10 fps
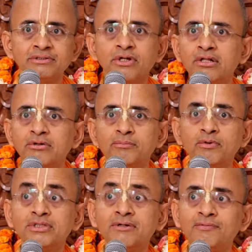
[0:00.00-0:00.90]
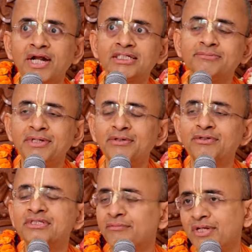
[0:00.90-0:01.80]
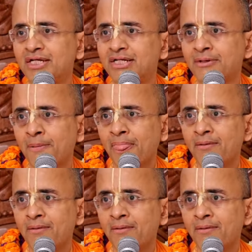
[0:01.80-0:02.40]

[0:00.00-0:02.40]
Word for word: So although both the flats may look similar,